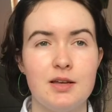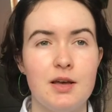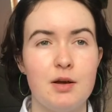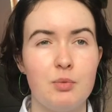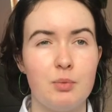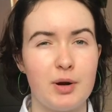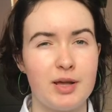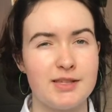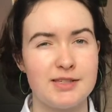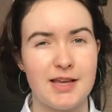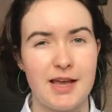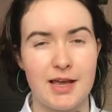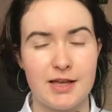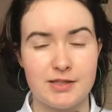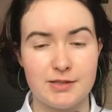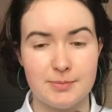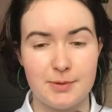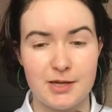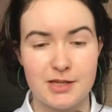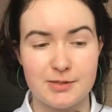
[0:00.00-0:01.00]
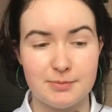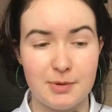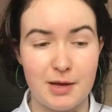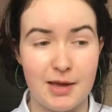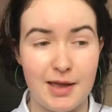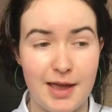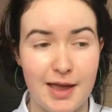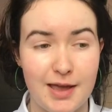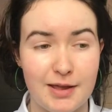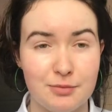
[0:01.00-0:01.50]
When I say headspace,
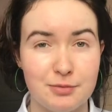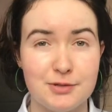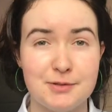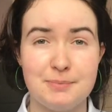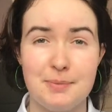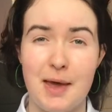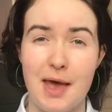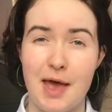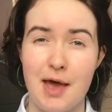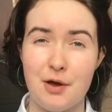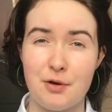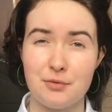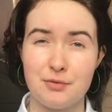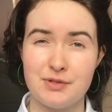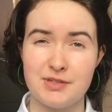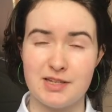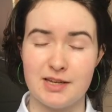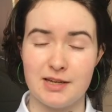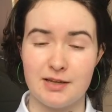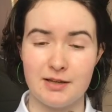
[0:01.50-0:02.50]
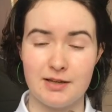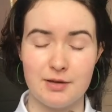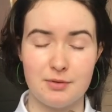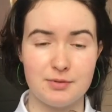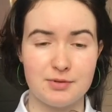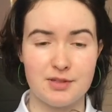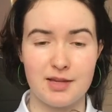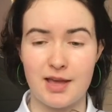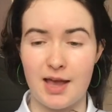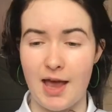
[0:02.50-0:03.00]
my head was pounding. It
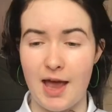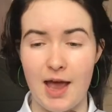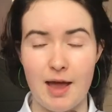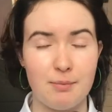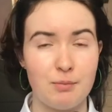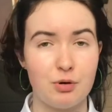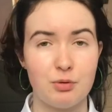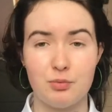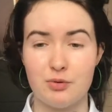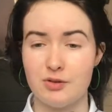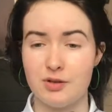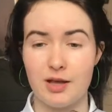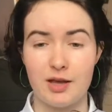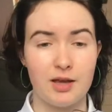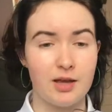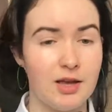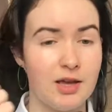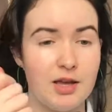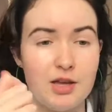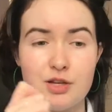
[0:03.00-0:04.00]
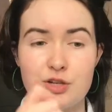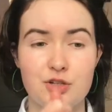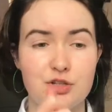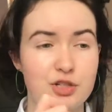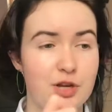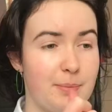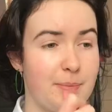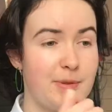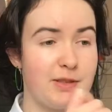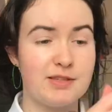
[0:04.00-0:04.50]
was like a hammer was like chipping